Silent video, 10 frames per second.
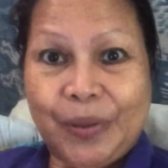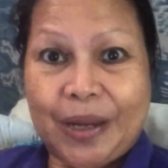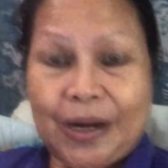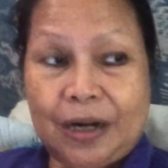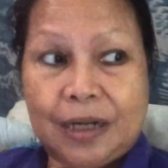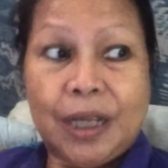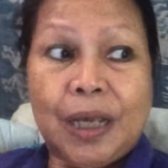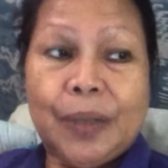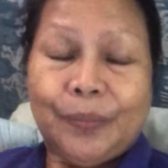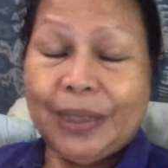here,
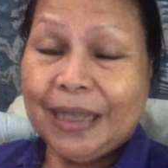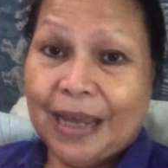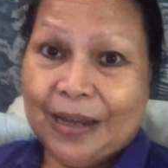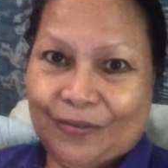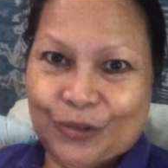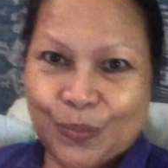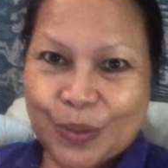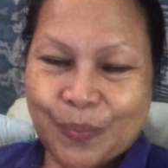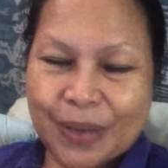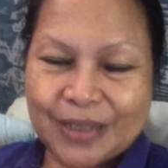but I have to be
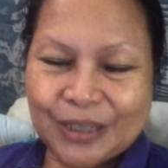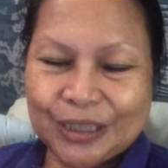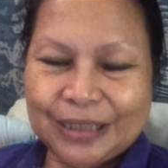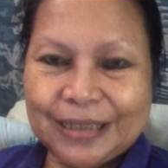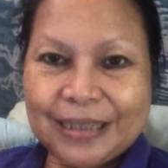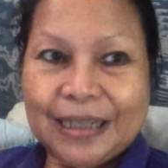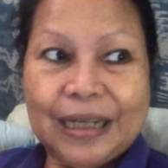patient.